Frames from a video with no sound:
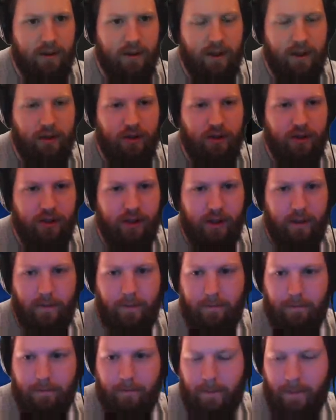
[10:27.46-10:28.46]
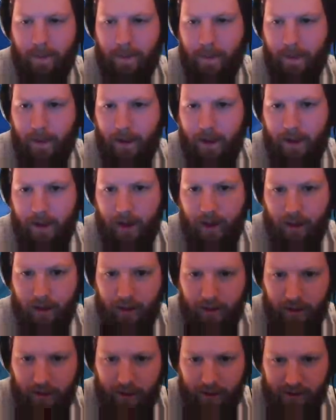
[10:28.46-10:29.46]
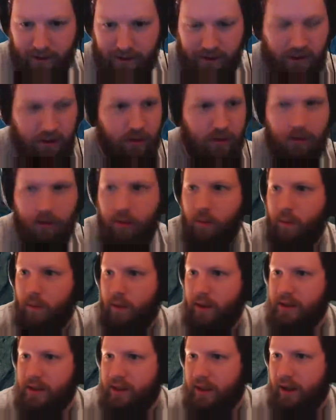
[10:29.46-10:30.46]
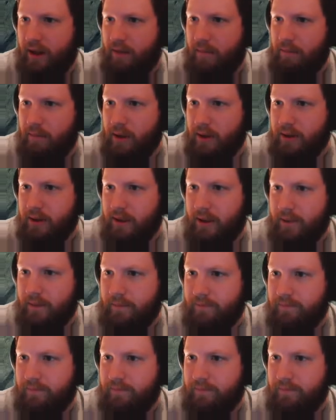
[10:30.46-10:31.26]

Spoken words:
Interesting. Okay, let's see. Let's look at our military.